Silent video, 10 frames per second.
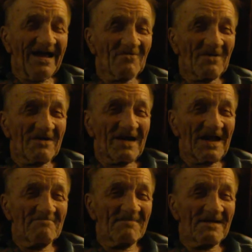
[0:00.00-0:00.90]
Well, I
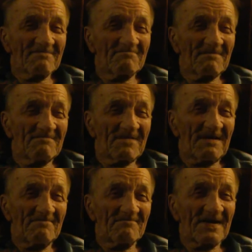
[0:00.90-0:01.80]
had my
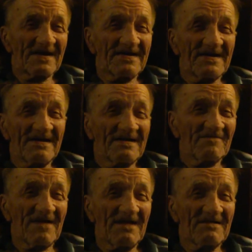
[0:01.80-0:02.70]
mom, but I didn't
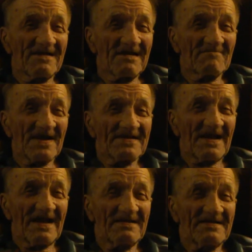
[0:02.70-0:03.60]
never had. My
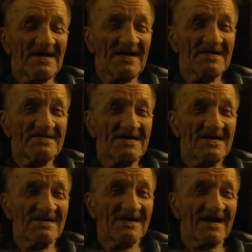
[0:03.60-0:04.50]
dad died young.